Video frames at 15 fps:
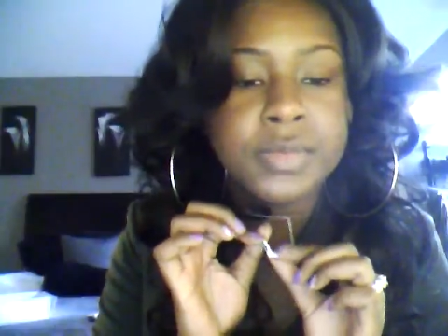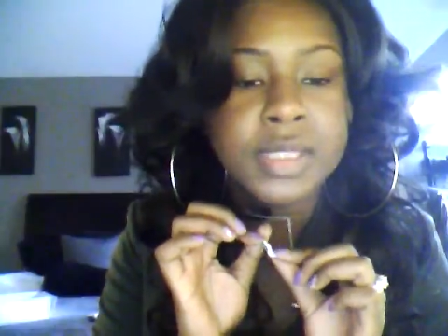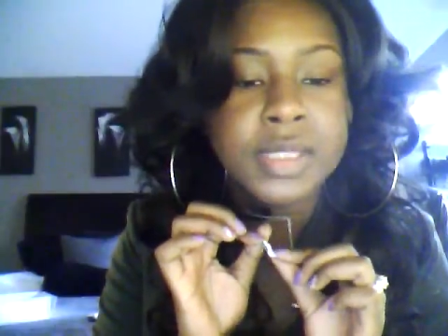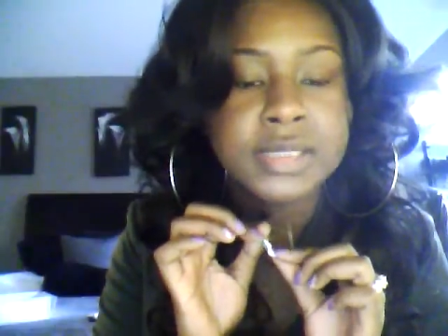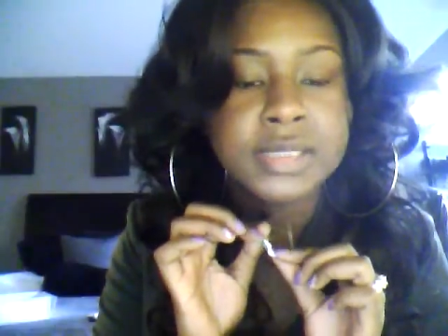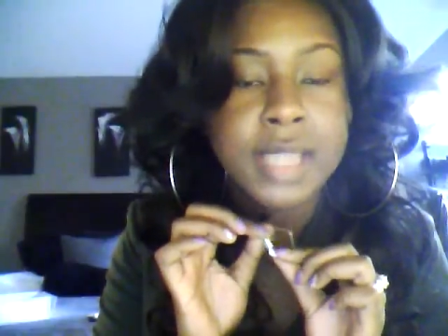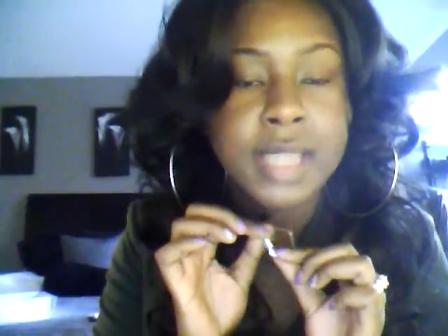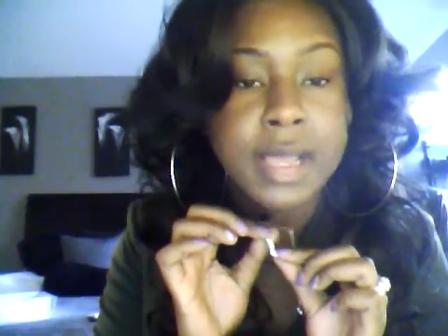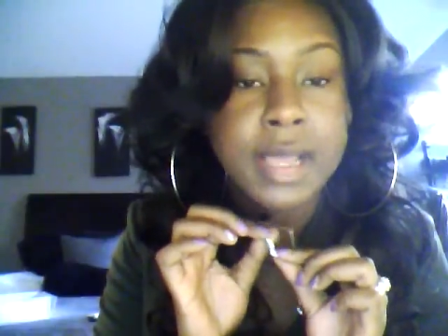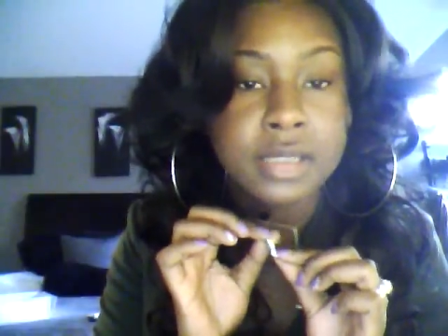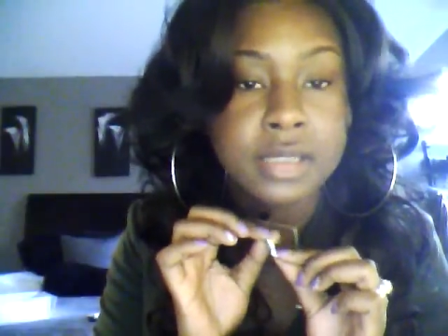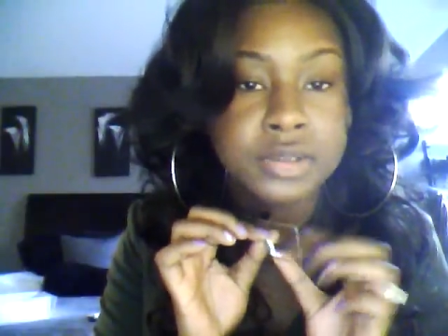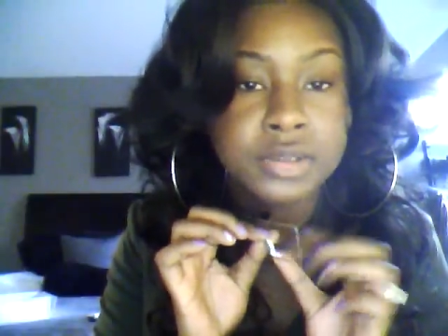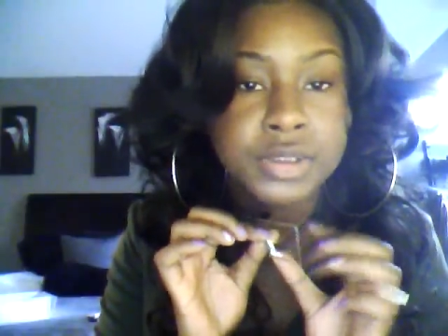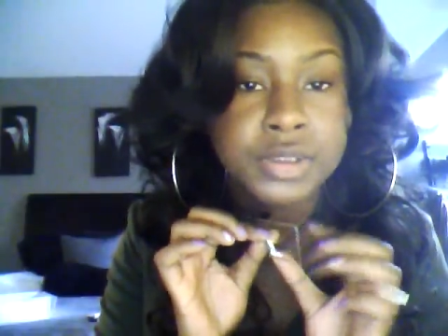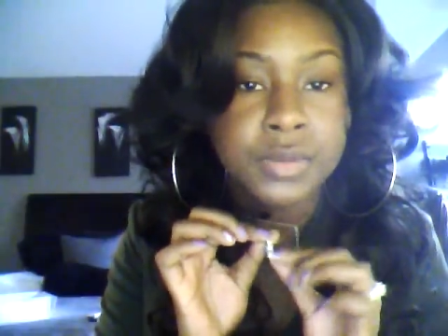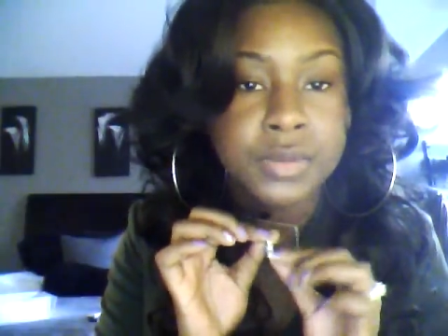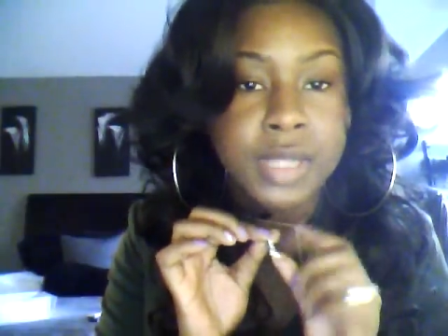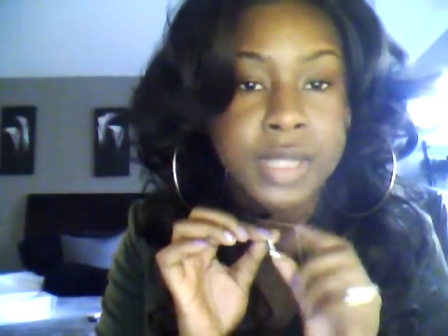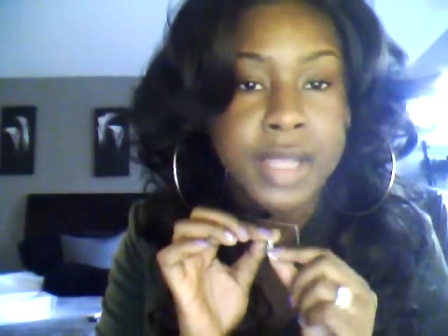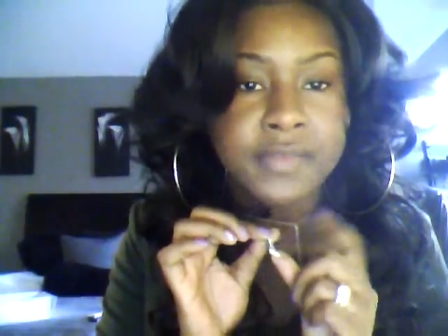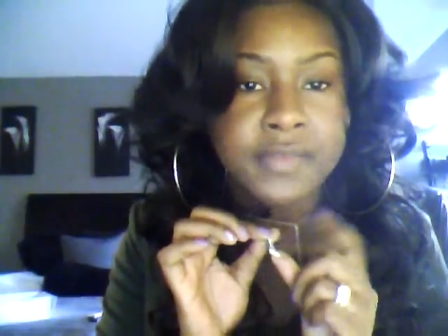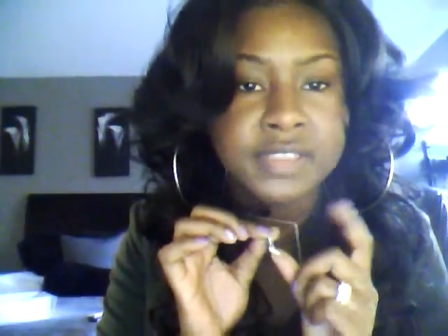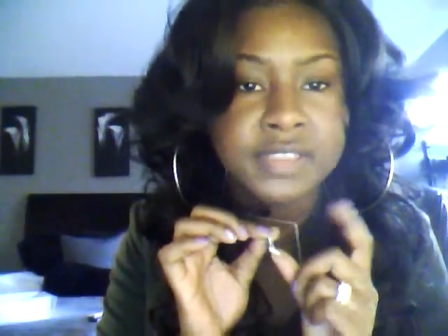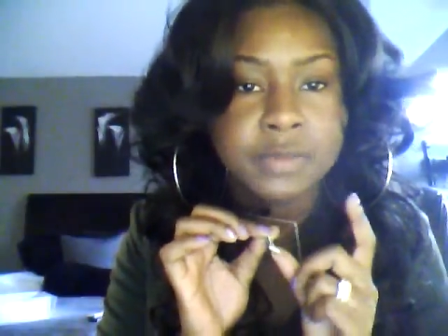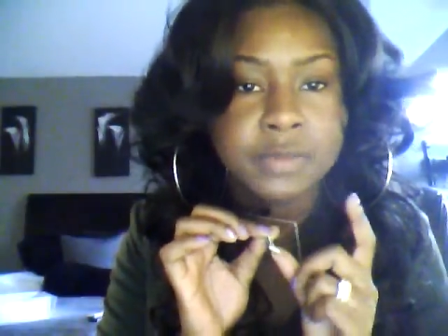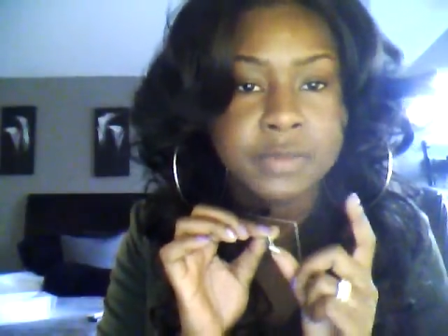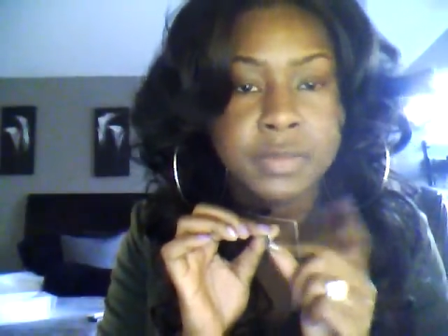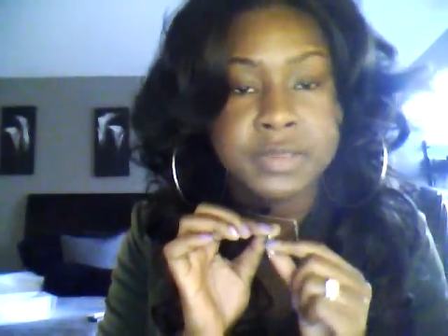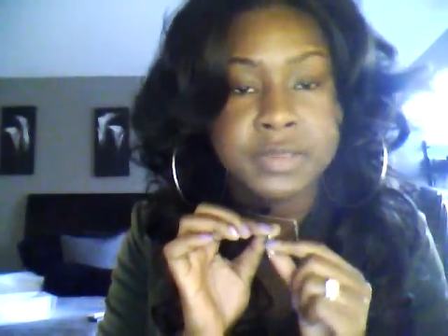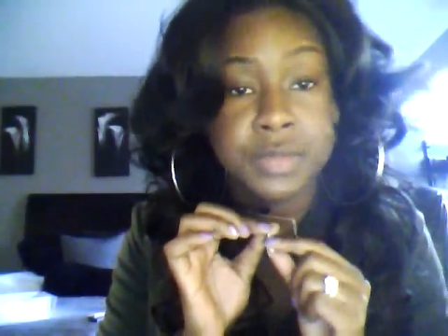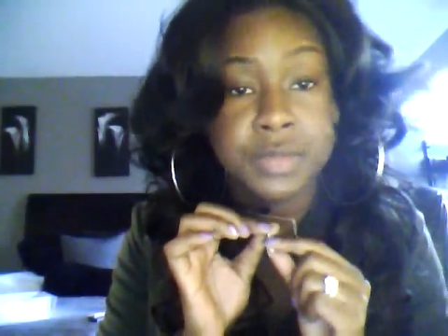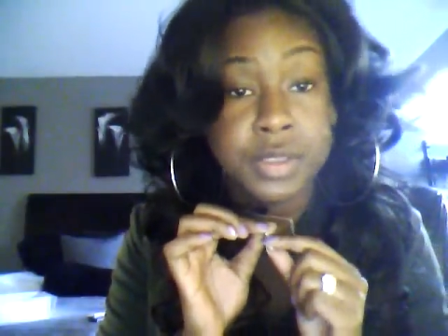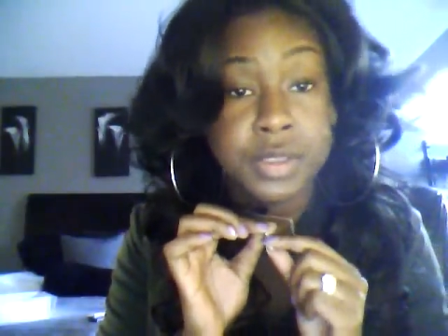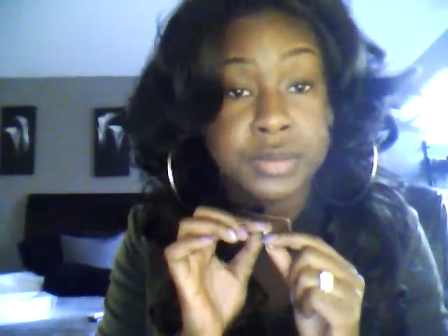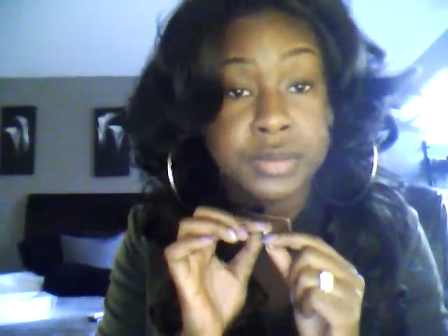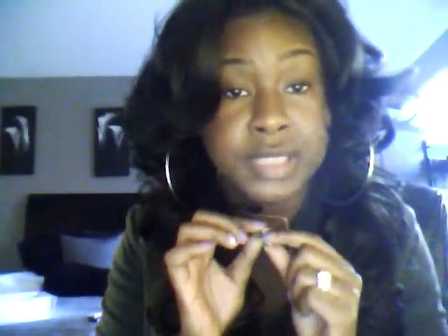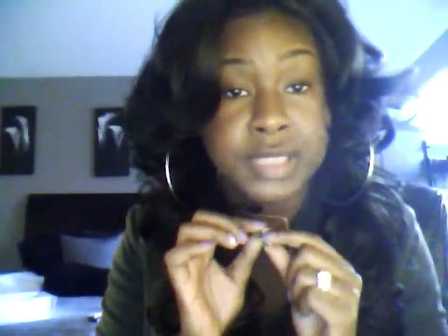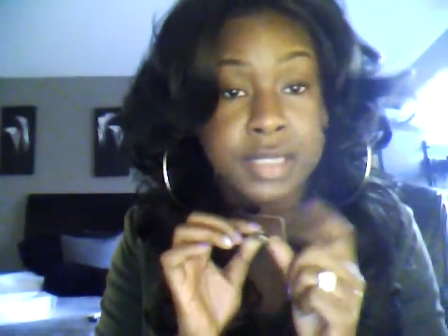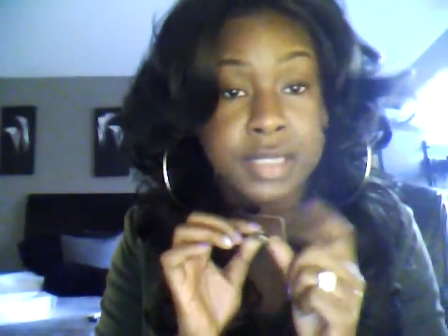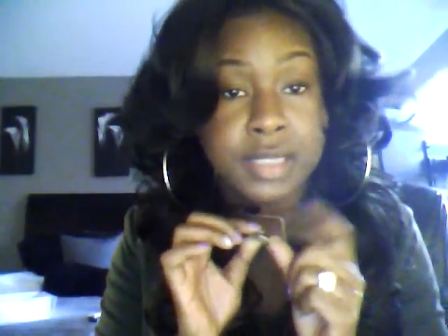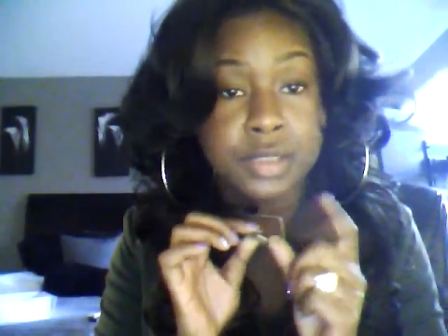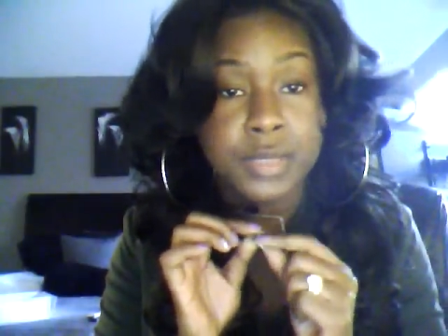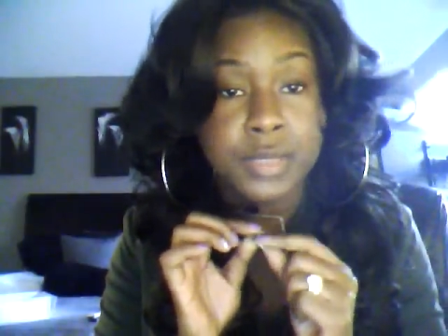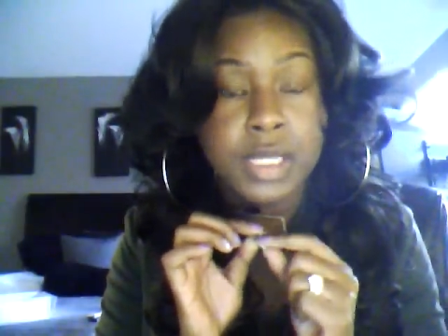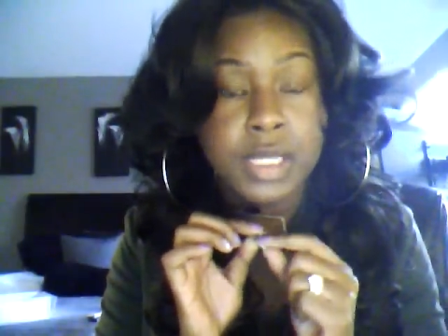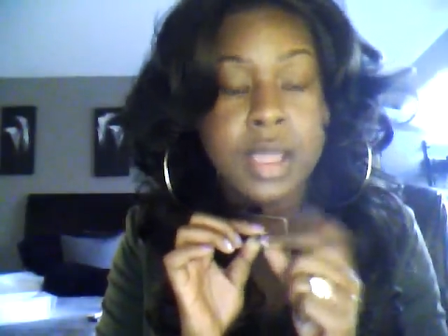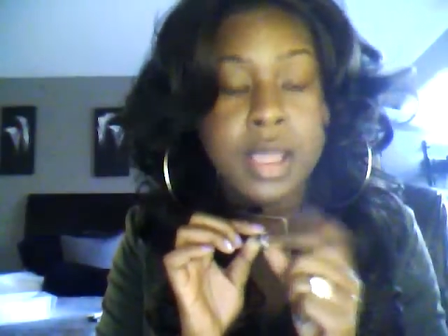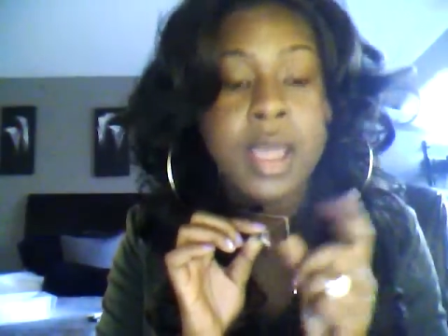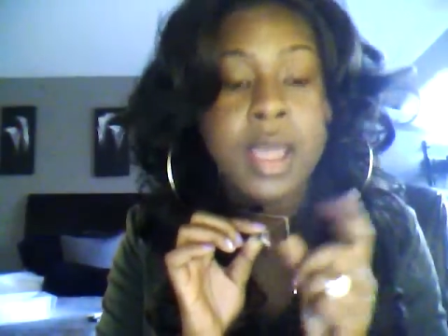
It's a high heel shoe. And I got this from Miss Pretty Nurse 83.